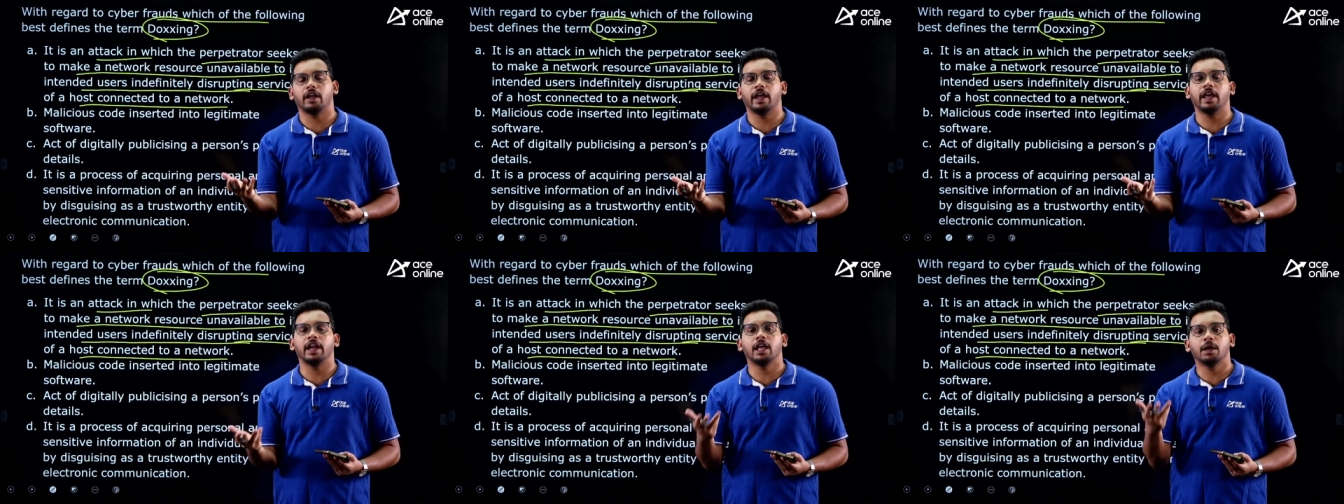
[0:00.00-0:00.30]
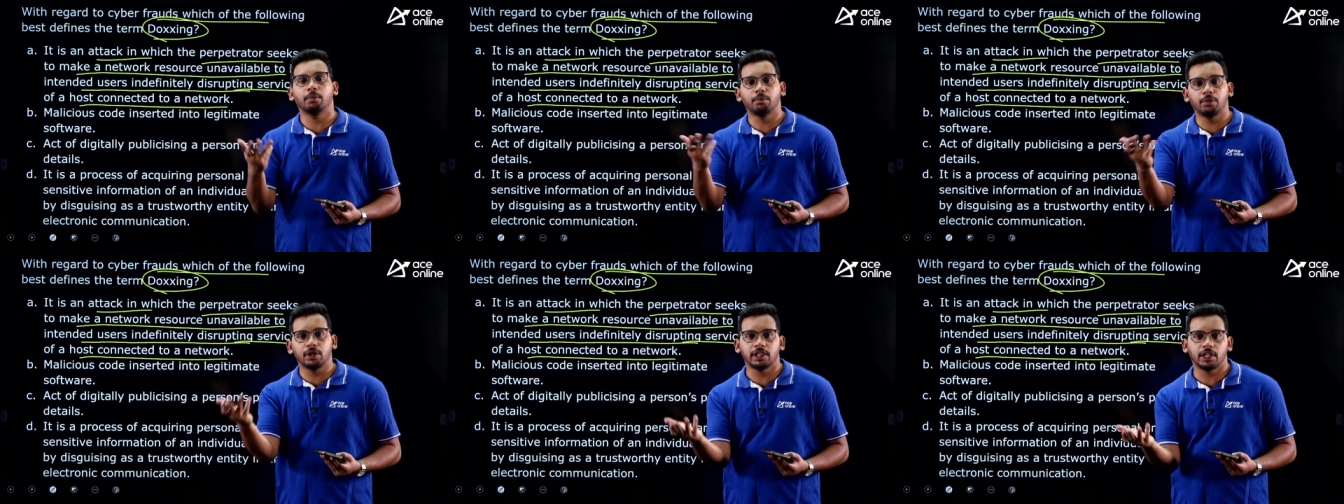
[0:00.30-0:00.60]

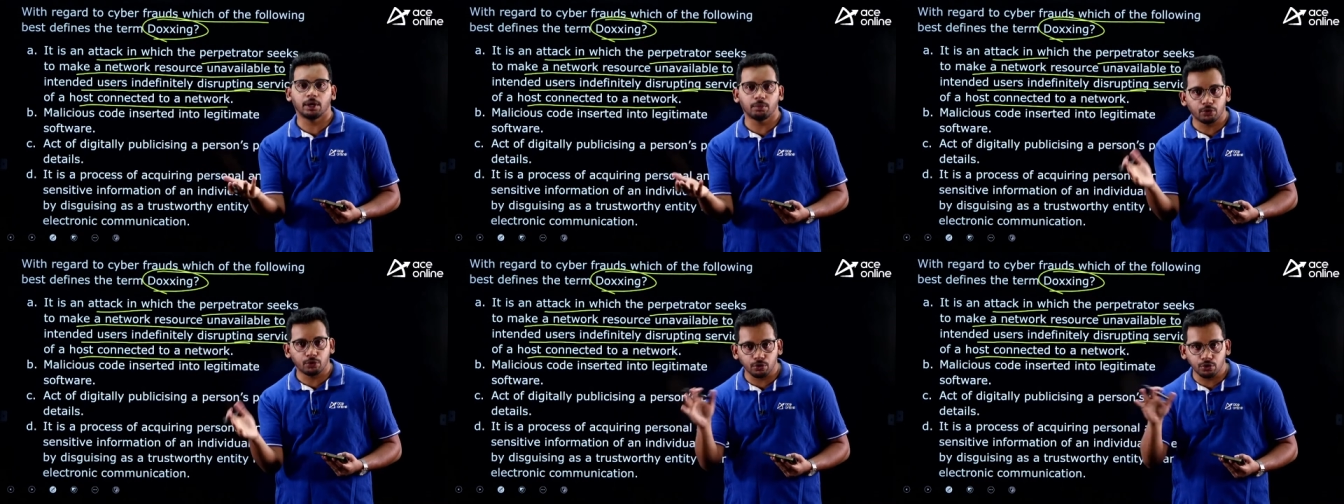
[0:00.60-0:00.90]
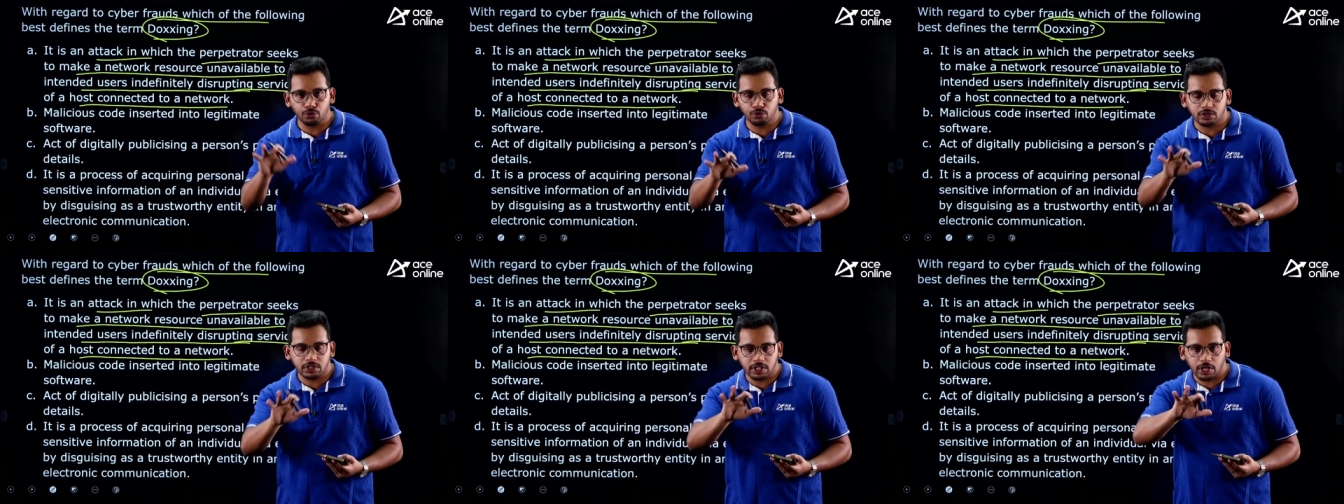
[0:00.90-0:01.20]
enable them to
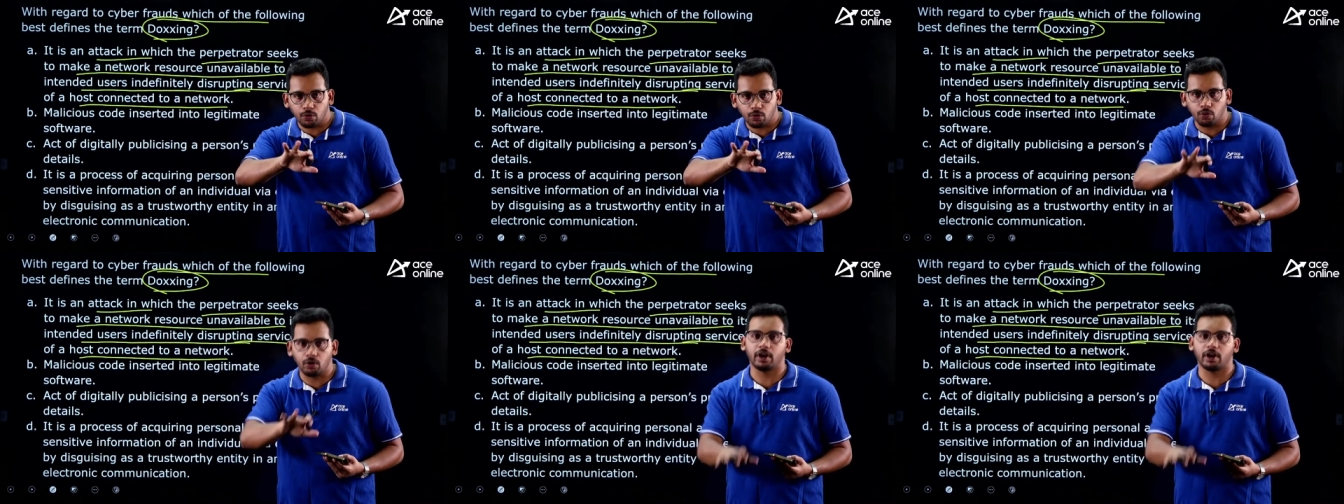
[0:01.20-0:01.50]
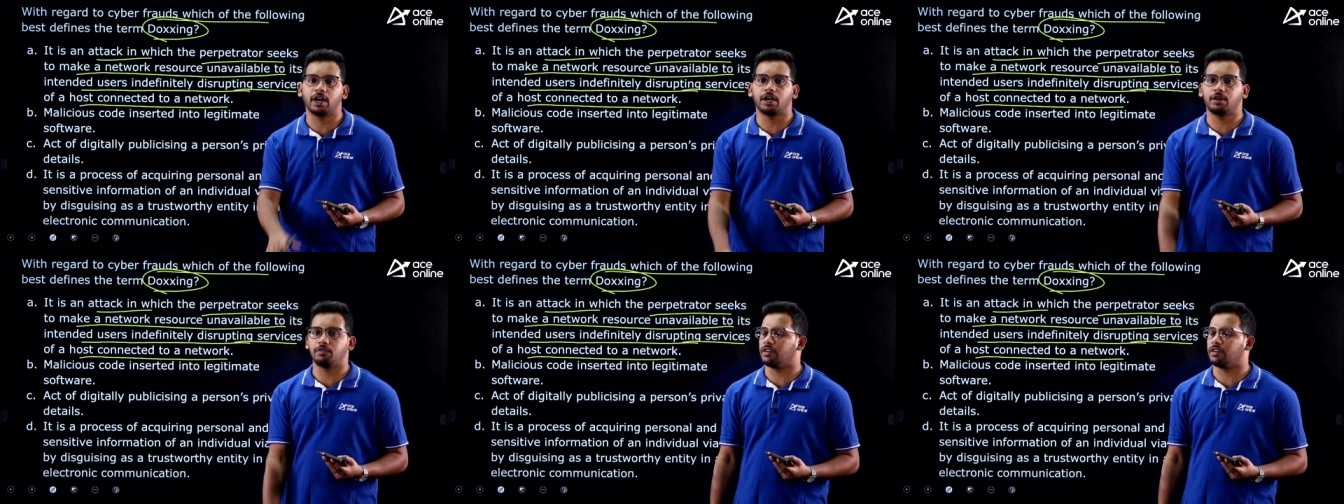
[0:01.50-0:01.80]
use their own
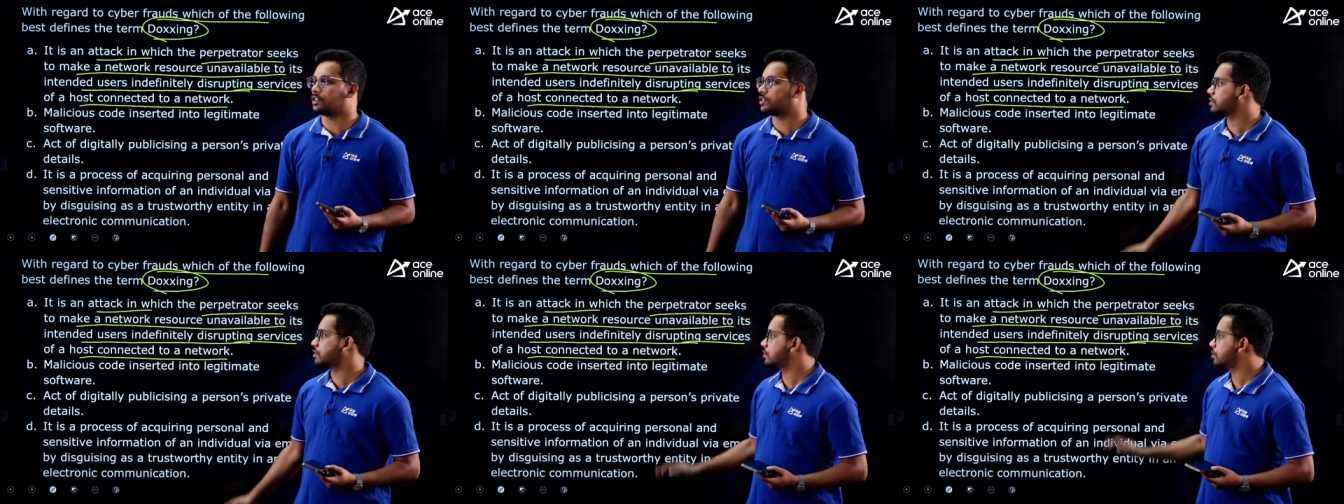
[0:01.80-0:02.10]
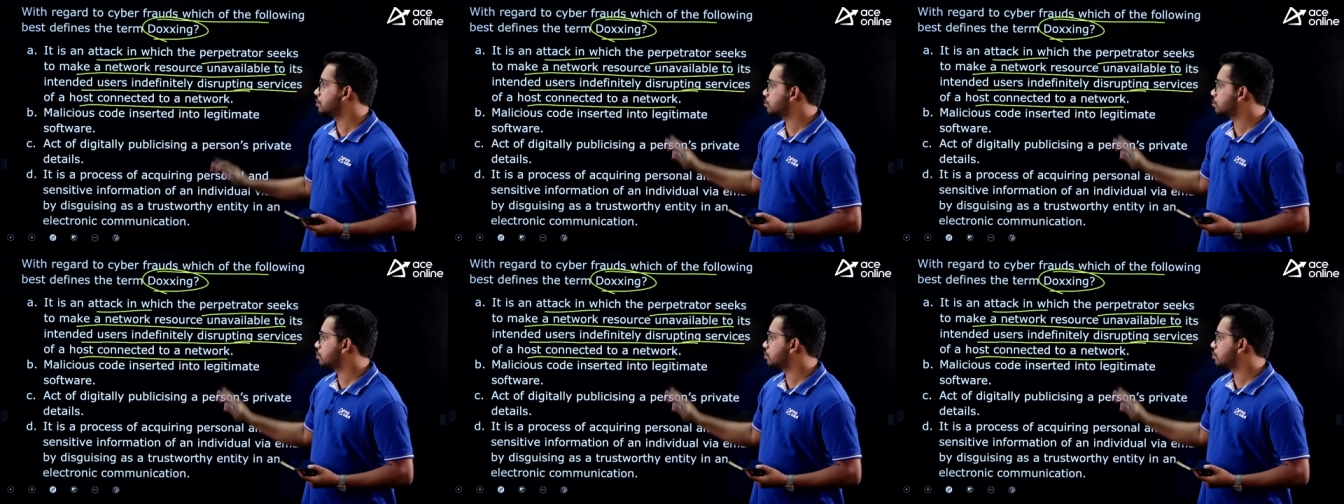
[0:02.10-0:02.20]
networks.